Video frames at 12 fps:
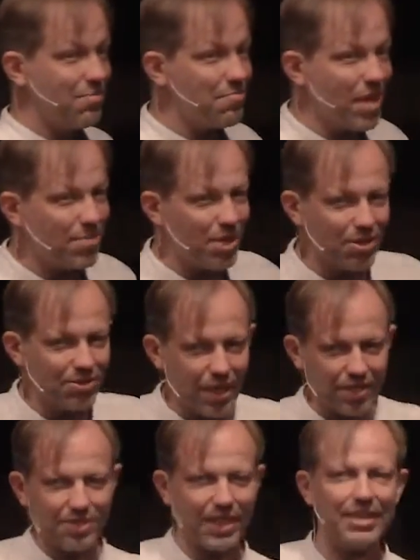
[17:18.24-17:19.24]
Maybe you don't
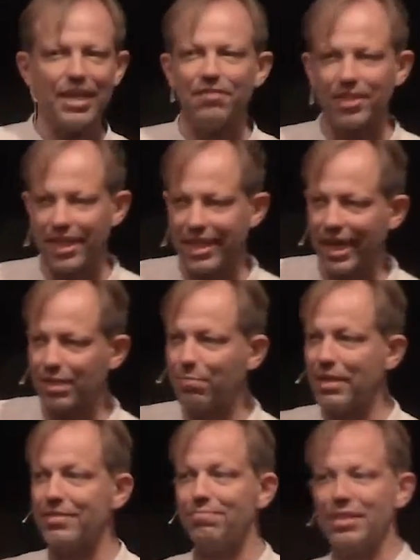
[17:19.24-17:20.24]
understand everything yet,
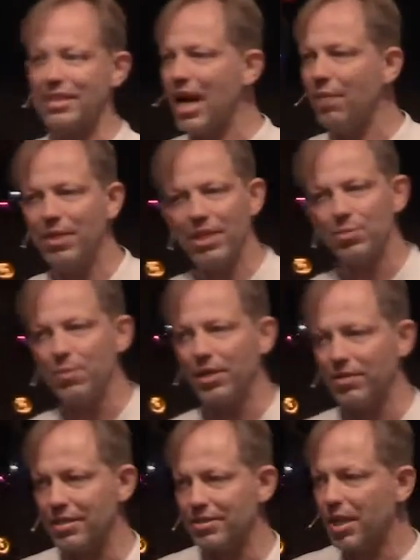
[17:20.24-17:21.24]
but come and
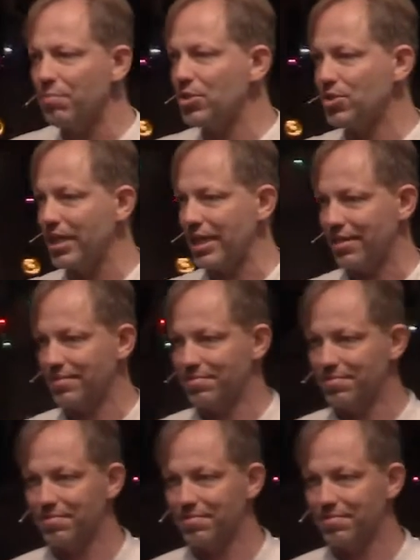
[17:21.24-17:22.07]
experience, come and see.